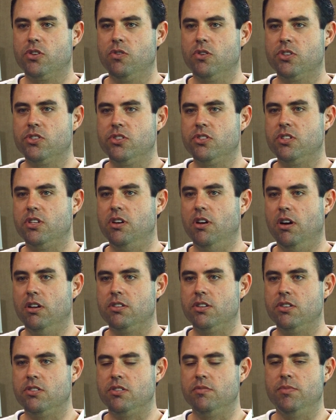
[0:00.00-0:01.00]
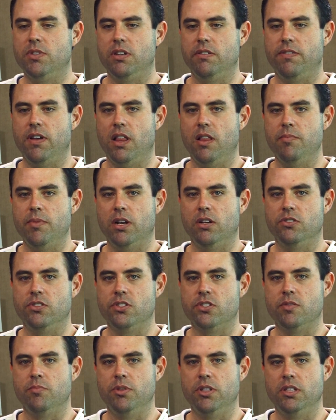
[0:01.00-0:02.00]
courses in autism and developmental
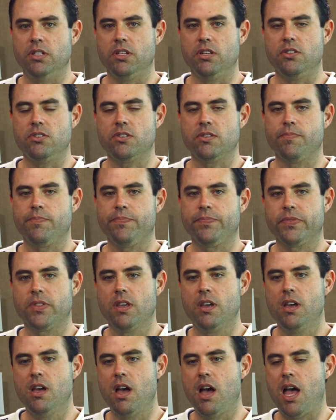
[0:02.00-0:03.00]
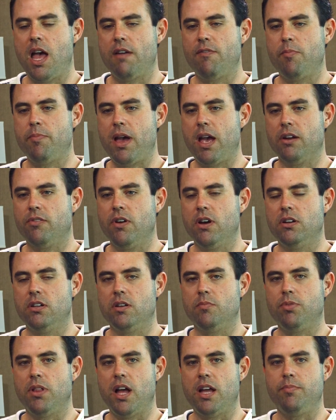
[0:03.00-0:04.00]
disabilities. I have a background in
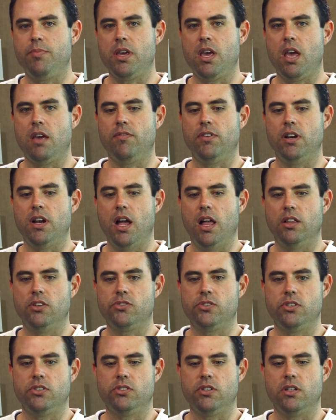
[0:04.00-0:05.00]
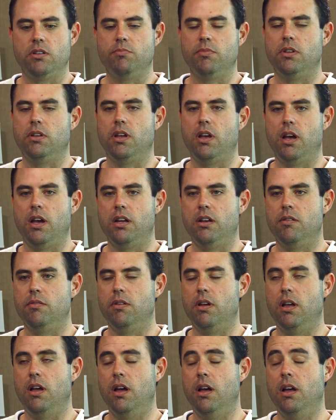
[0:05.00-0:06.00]
applied behavior analysis, and
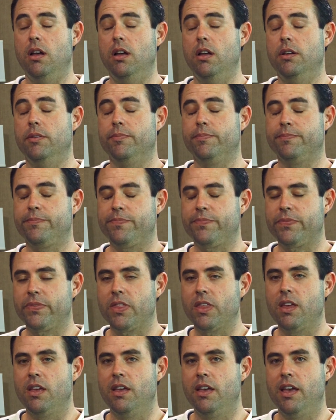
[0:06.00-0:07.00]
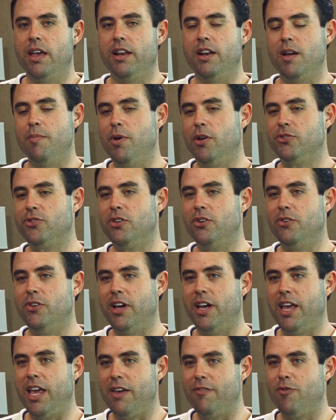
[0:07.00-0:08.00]
I'm also
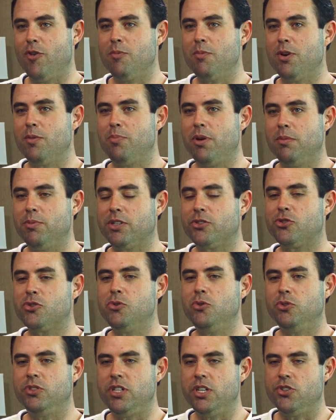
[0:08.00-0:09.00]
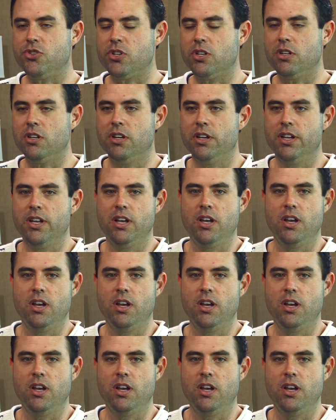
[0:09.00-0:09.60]
a former public school teacher.